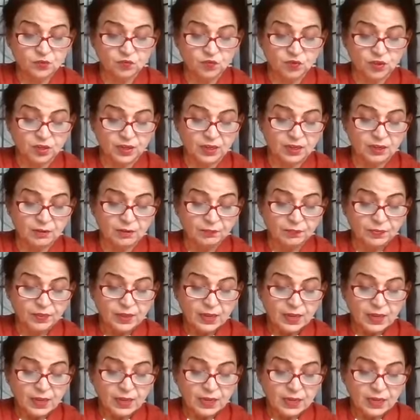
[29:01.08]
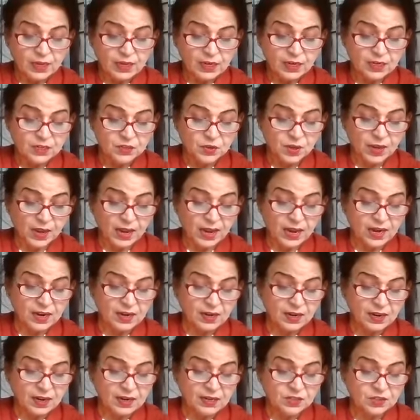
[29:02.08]
fury, in his
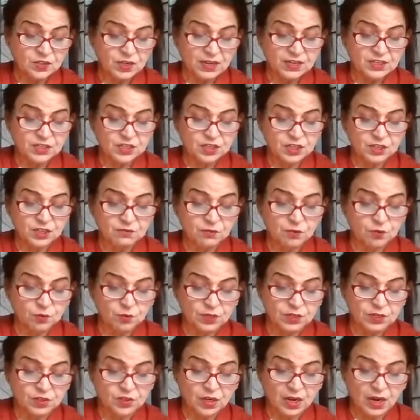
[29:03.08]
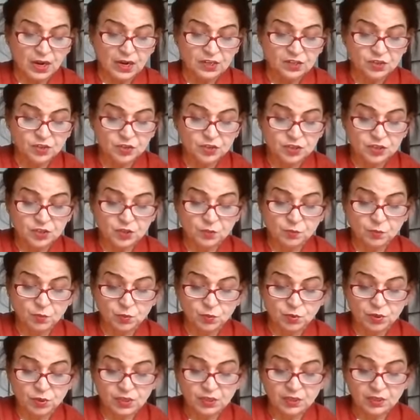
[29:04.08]
hand and sensitive to its archer's
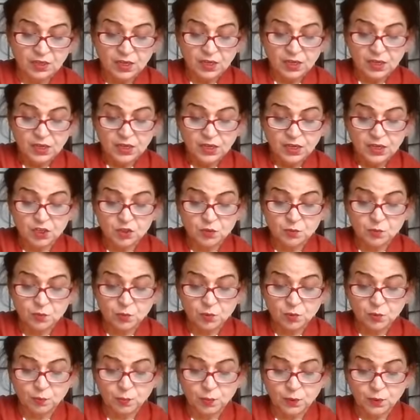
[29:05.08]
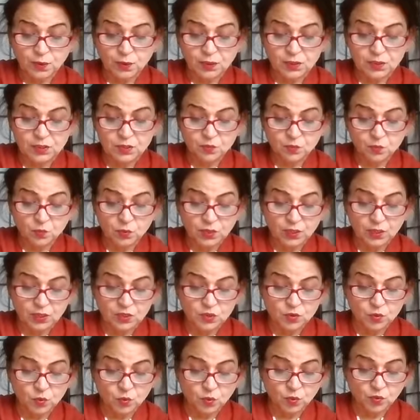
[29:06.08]
mood. His bow burned with
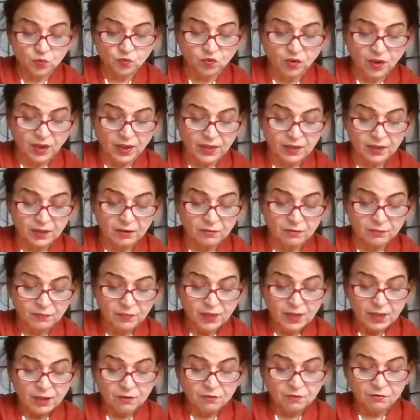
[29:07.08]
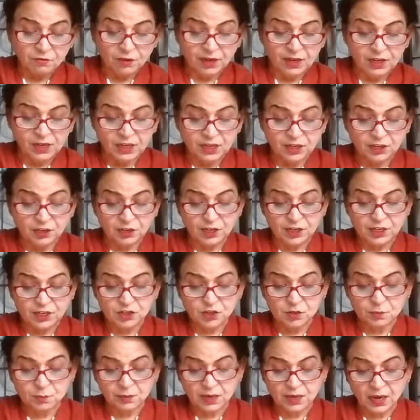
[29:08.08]
its own fire. When he
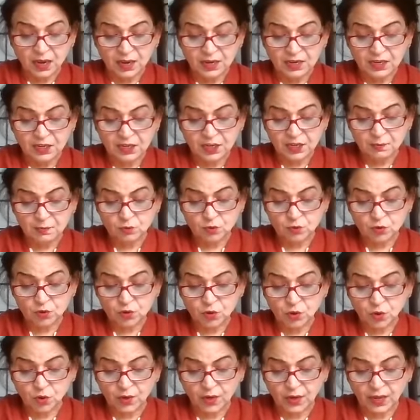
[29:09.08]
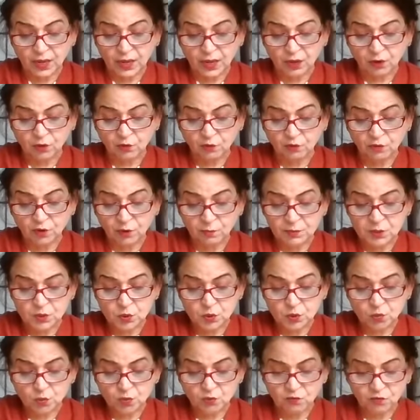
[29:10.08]
reached behind him to draw an arrow from
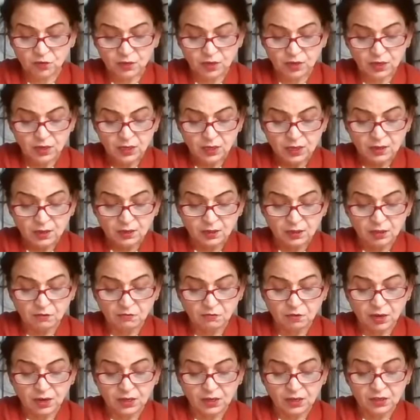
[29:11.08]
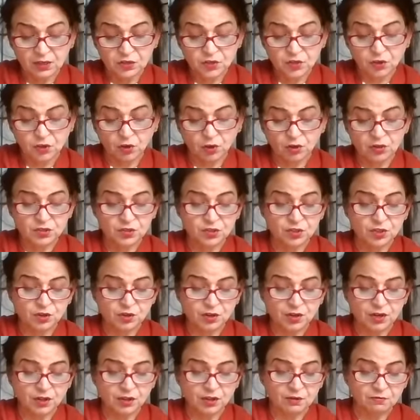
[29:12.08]
his quiver, the warners lost
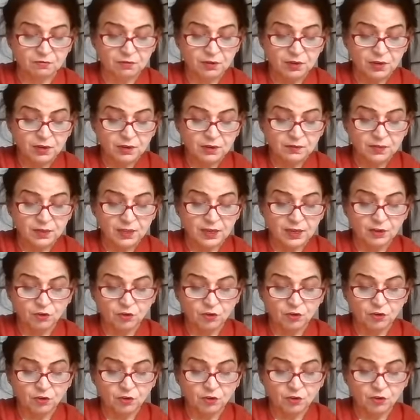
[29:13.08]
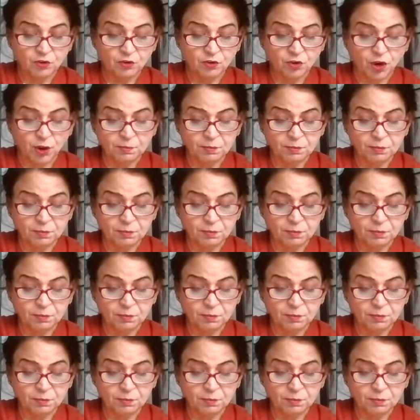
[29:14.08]
their nerve. They dropped